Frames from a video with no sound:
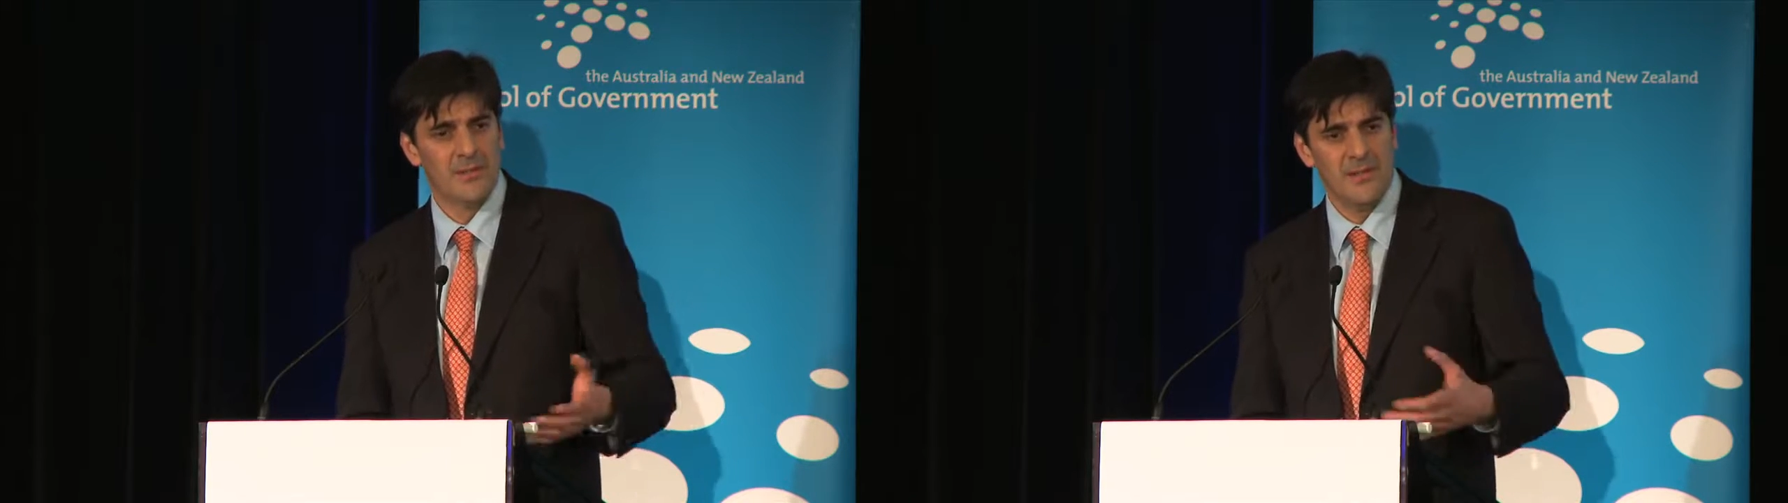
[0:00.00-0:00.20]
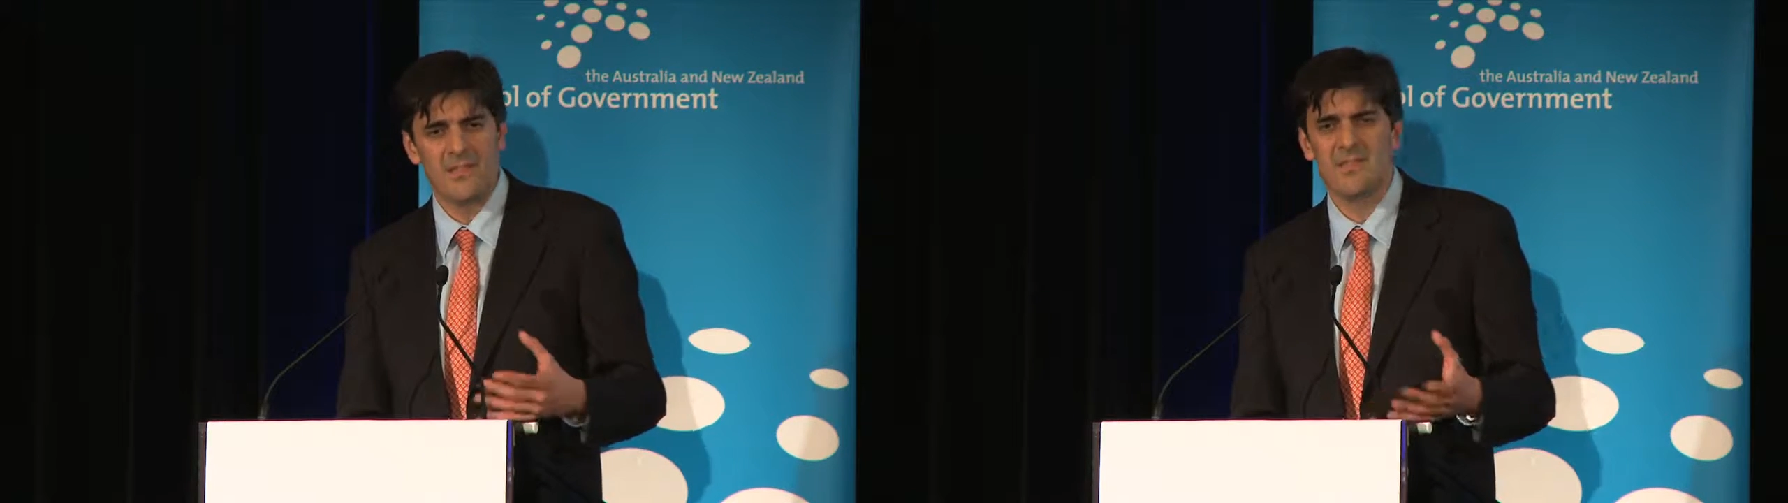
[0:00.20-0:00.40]

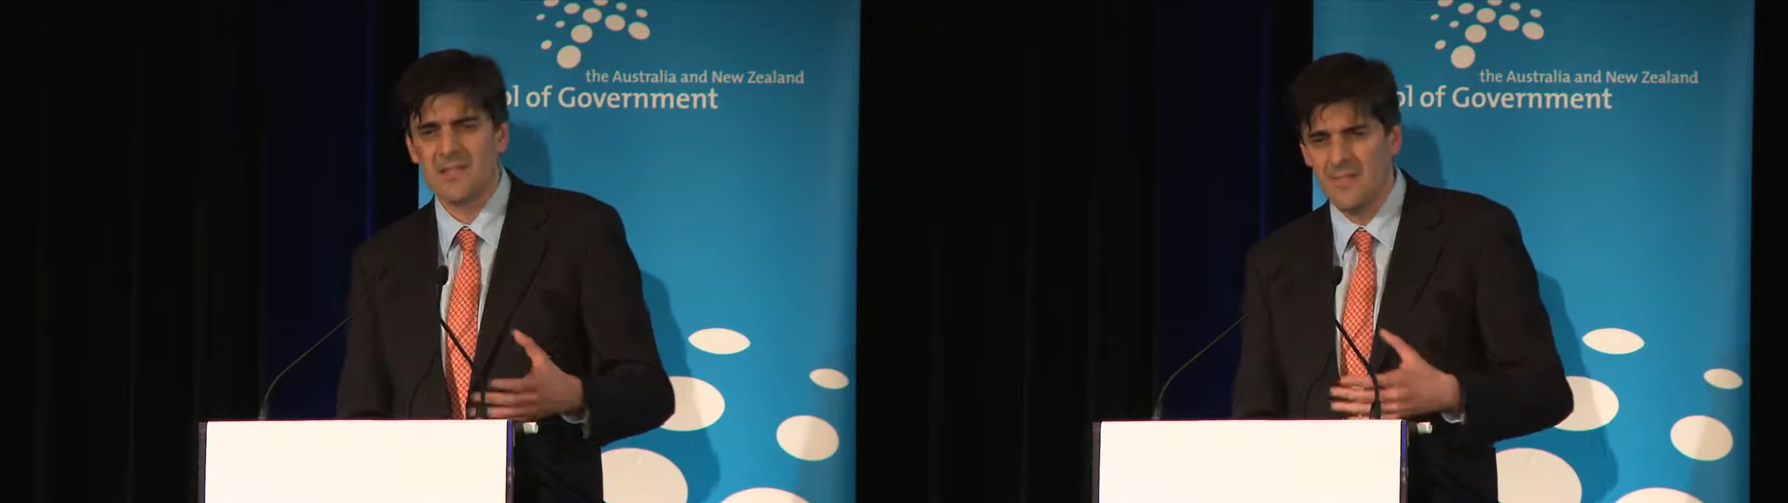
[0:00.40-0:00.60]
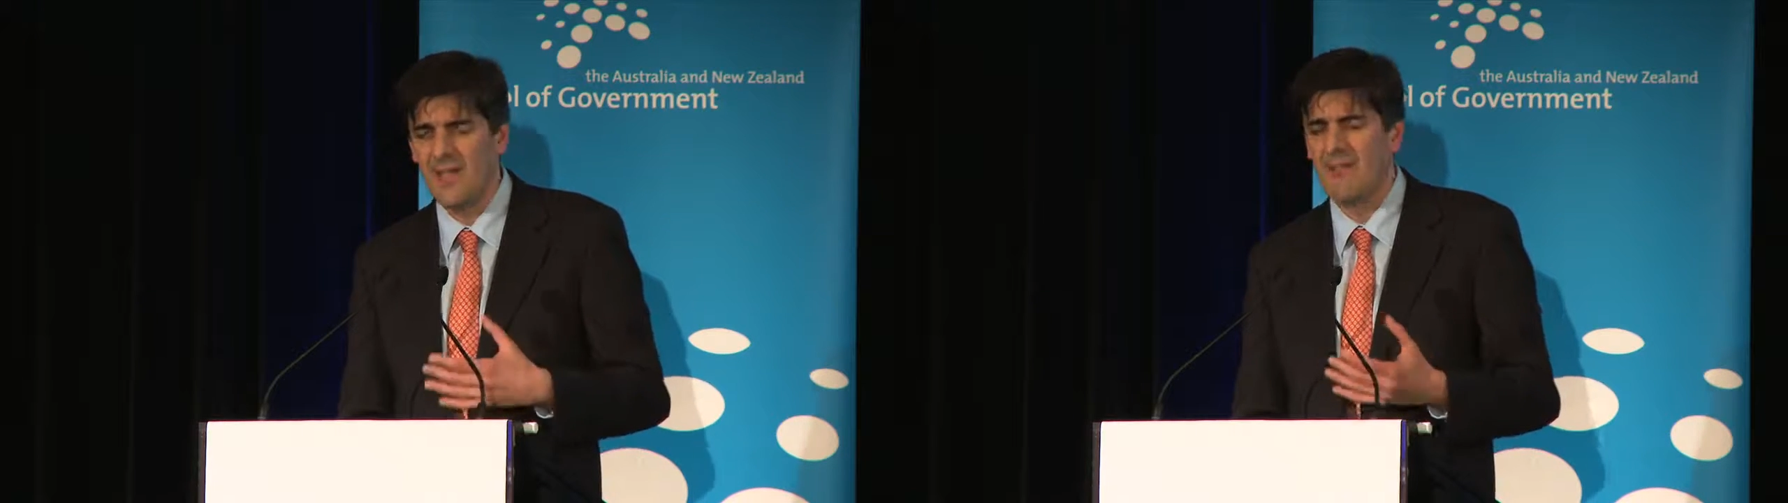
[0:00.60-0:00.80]
Now
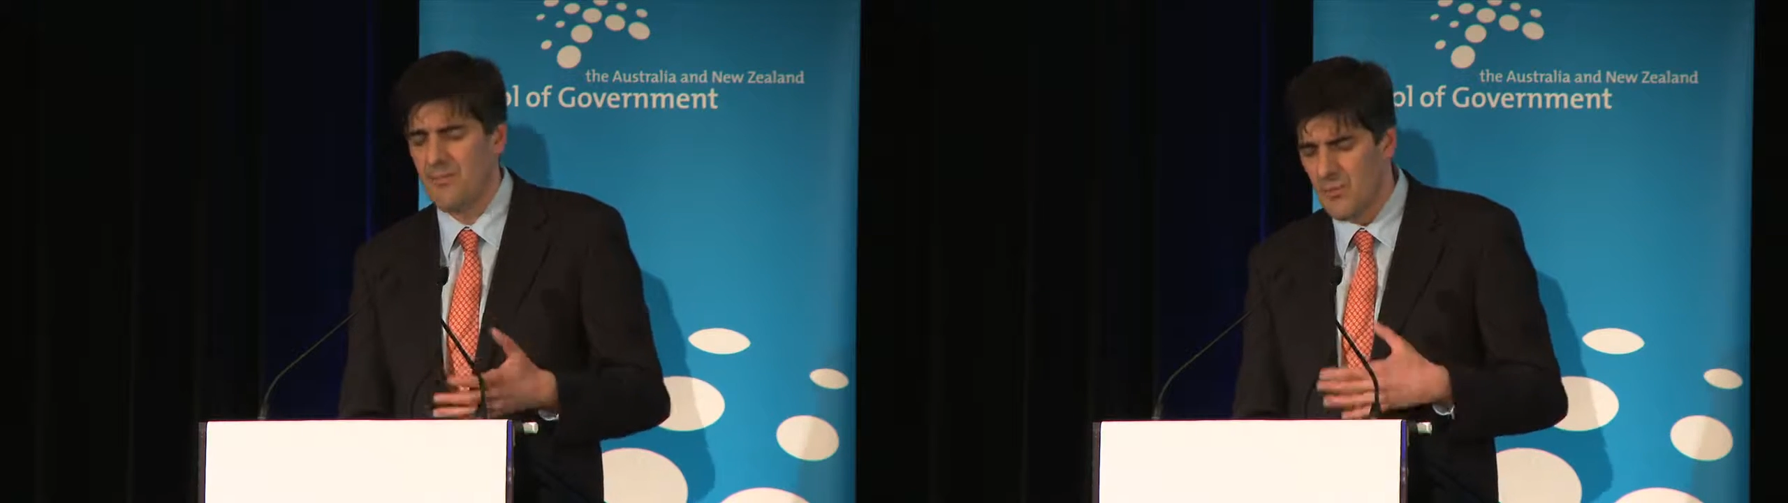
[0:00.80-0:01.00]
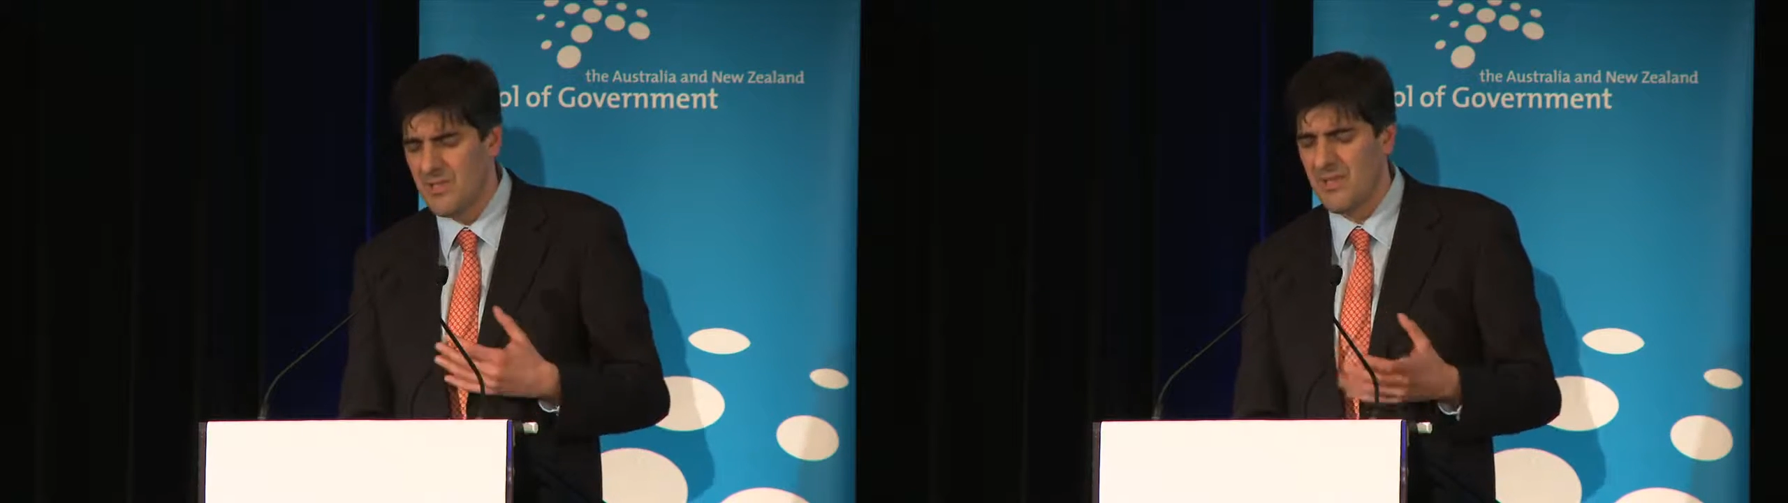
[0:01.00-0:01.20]

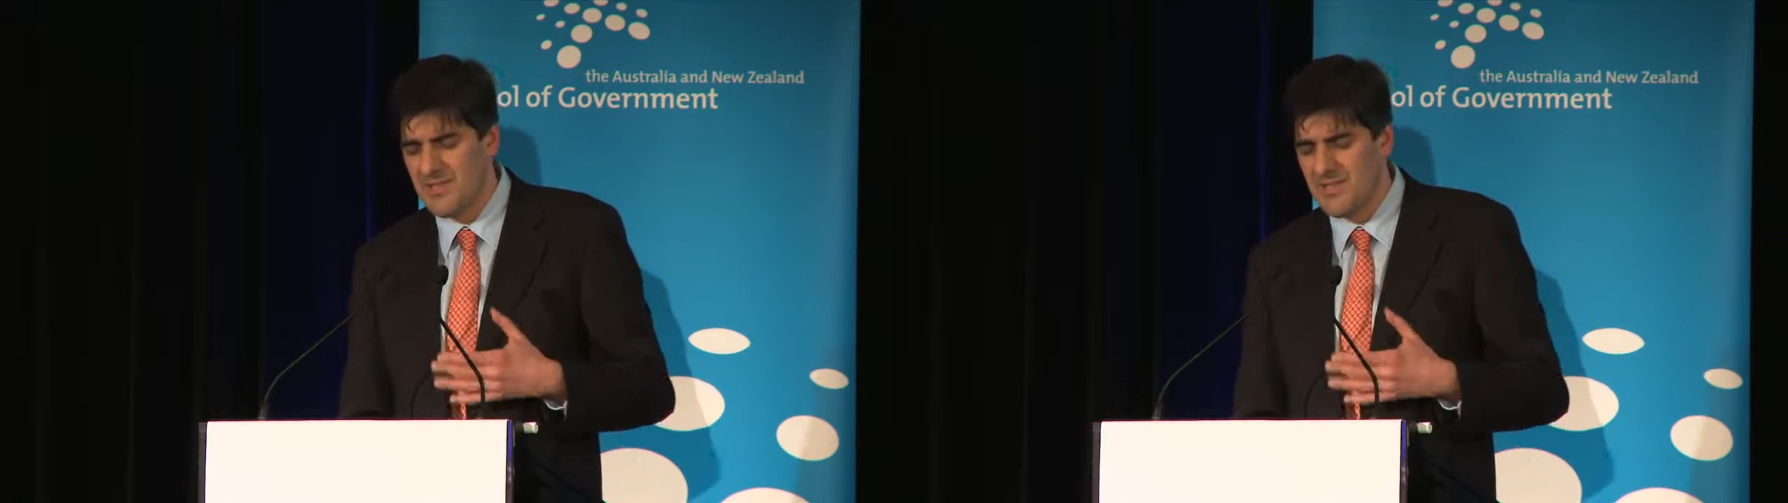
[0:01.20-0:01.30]
unfortunately,